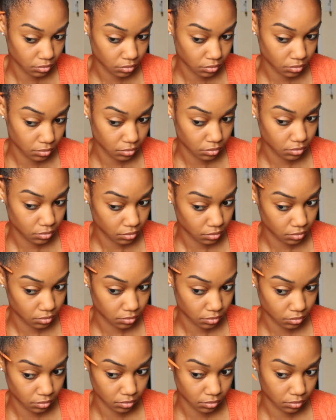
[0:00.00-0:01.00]

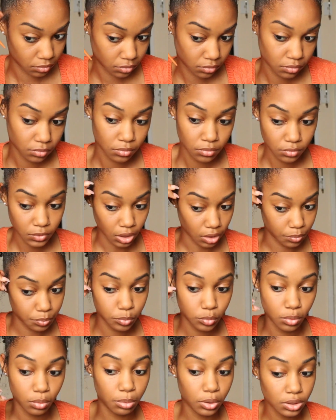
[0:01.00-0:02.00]
So I'm
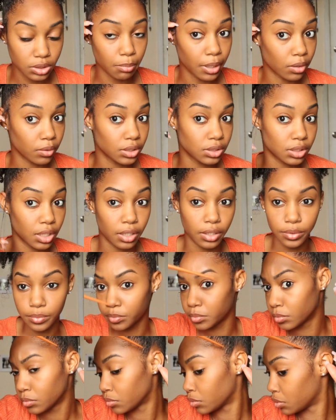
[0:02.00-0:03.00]
probably a little too
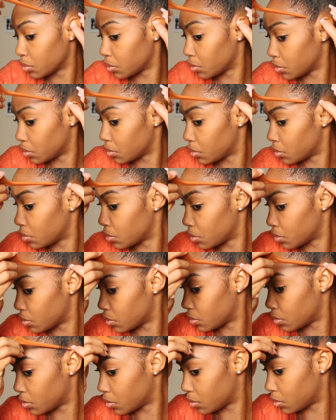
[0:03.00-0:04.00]
old for these,
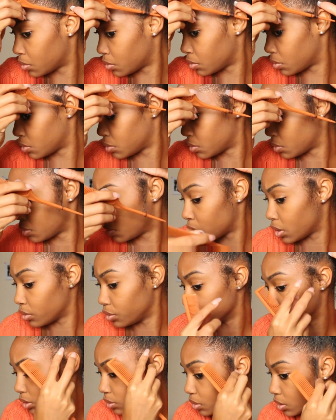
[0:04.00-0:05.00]
but
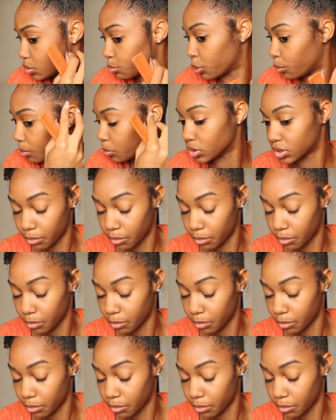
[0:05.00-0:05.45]
me just